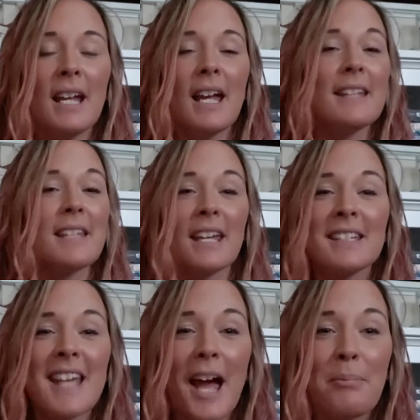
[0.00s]
It's like
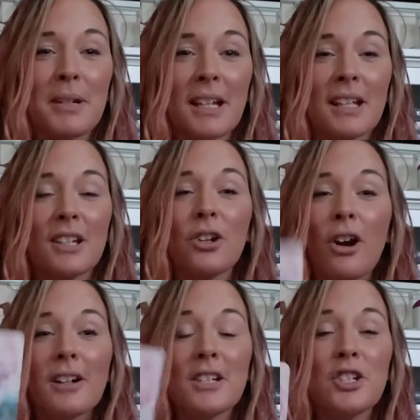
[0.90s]
it's happening. You're
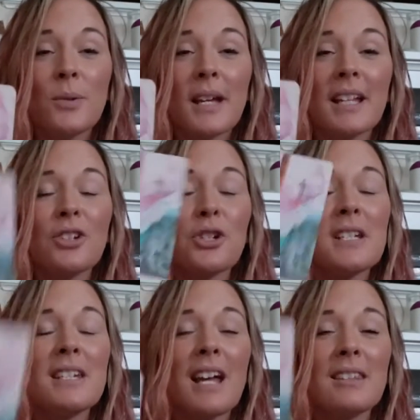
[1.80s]
already doing it. There's
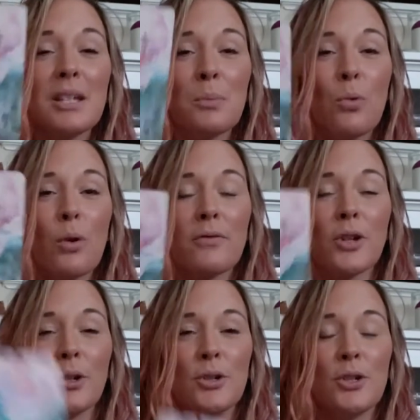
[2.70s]
nothing more for
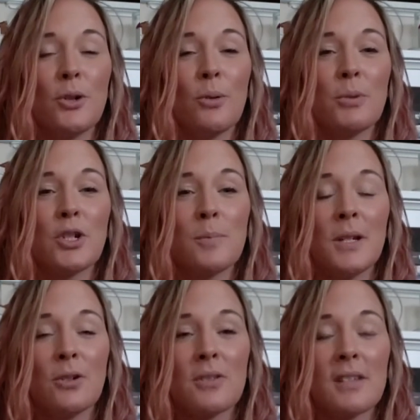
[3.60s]
you to do but just be
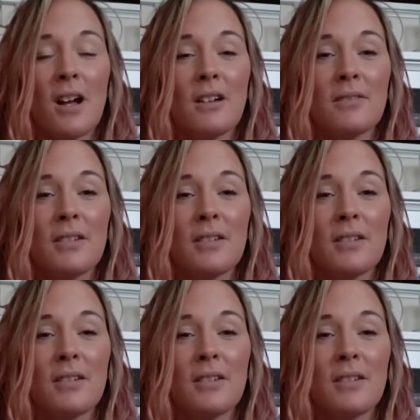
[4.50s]
yourself,